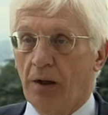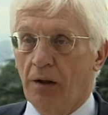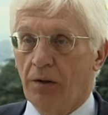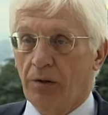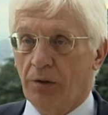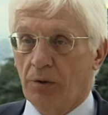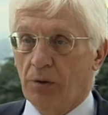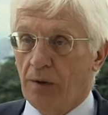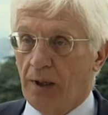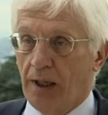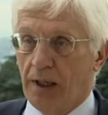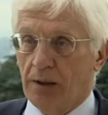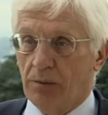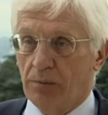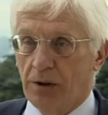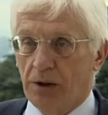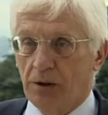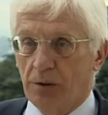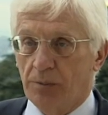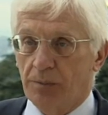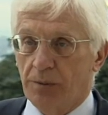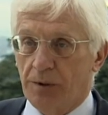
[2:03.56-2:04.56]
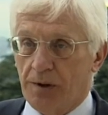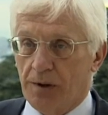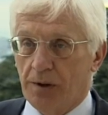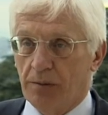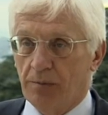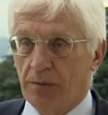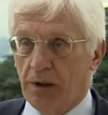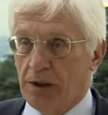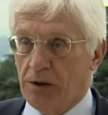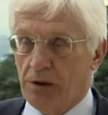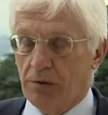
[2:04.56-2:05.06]
through that we hope to see
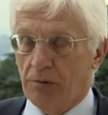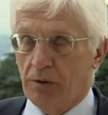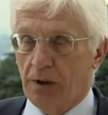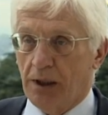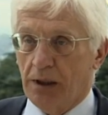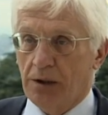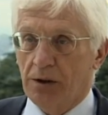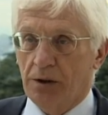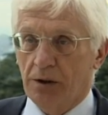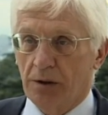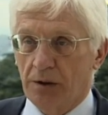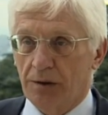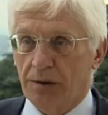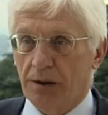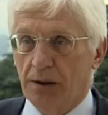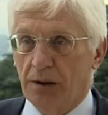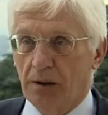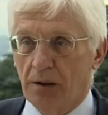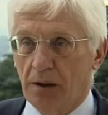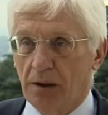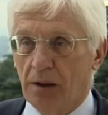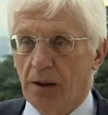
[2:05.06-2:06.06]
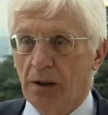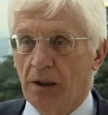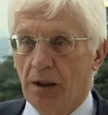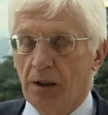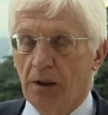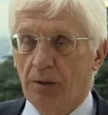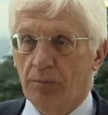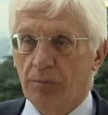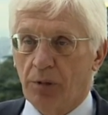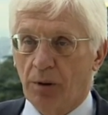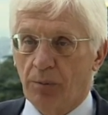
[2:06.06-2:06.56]
major reductions in
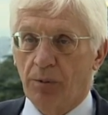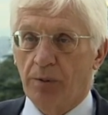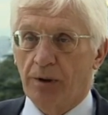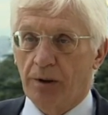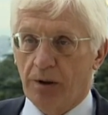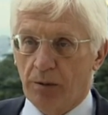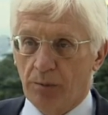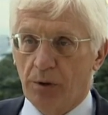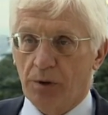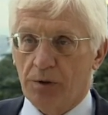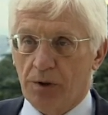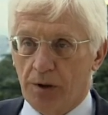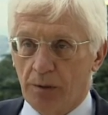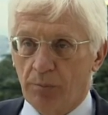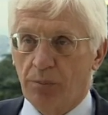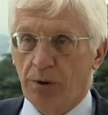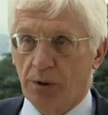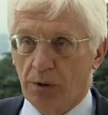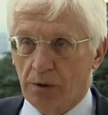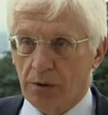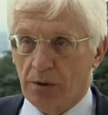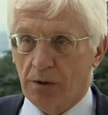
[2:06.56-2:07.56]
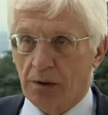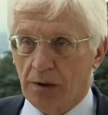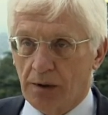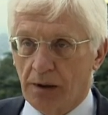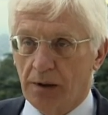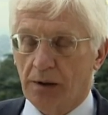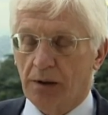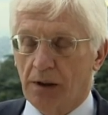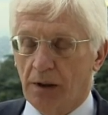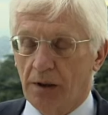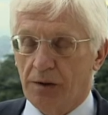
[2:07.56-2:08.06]
probably the most important
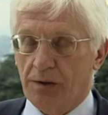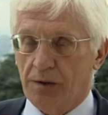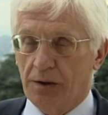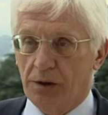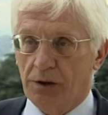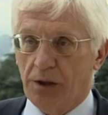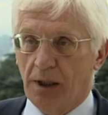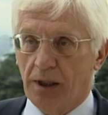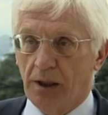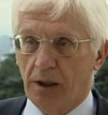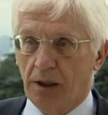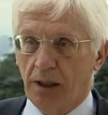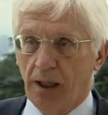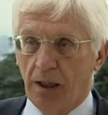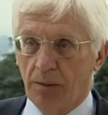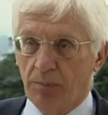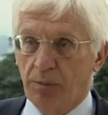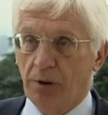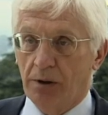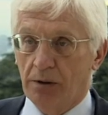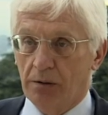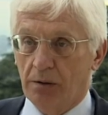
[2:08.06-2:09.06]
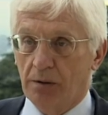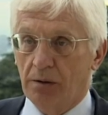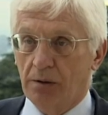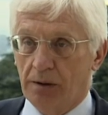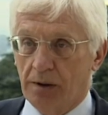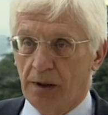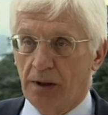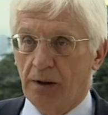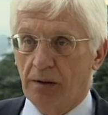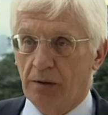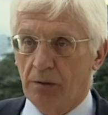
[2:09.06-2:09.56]
and carcinogenic air
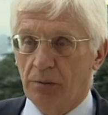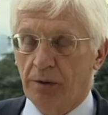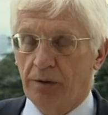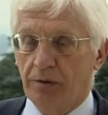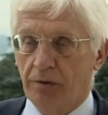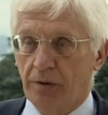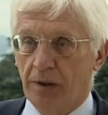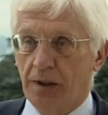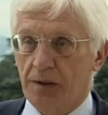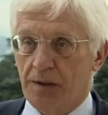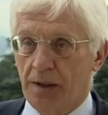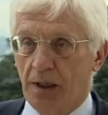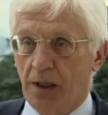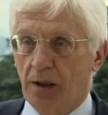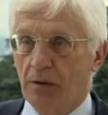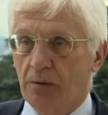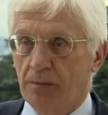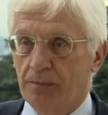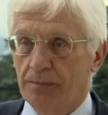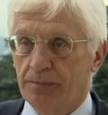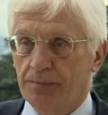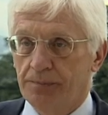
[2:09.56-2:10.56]
pollutant that we face now.